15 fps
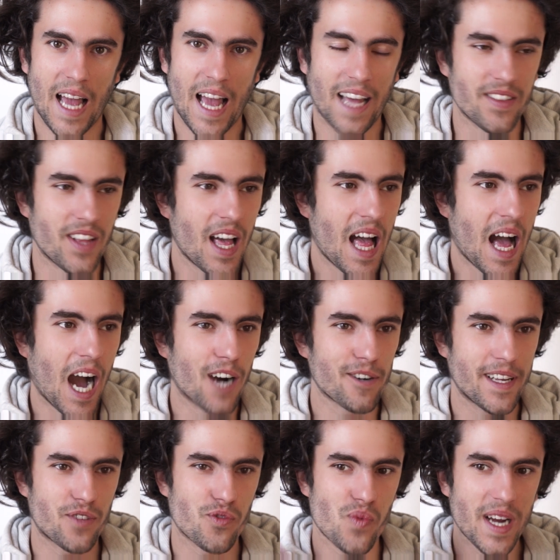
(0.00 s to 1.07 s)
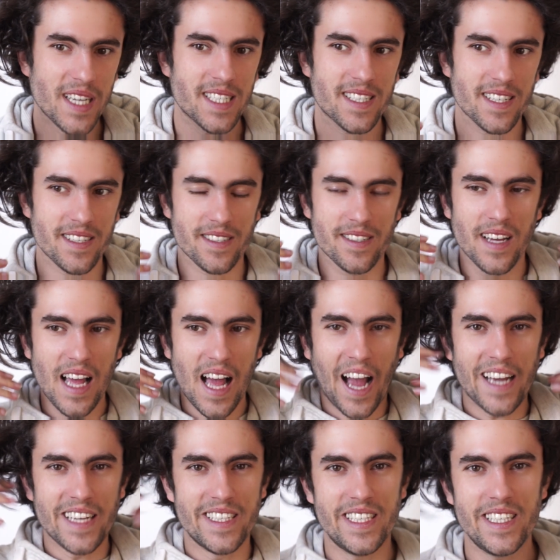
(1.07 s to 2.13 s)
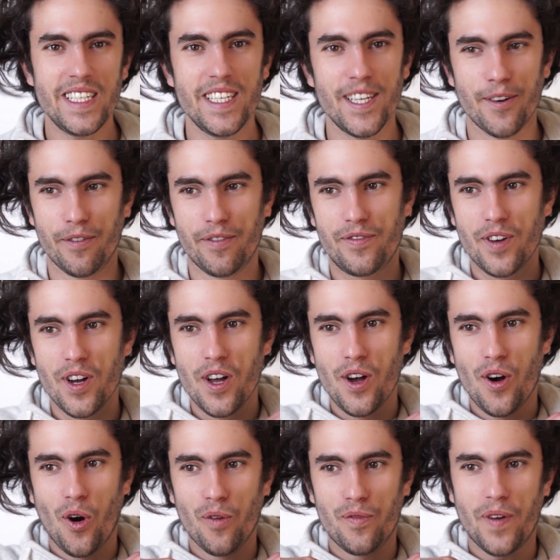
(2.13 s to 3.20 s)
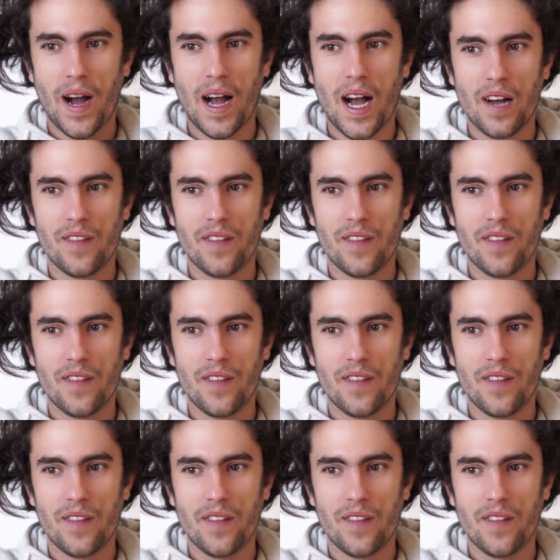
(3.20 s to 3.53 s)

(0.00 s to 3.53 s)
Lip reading: and how that Western idea of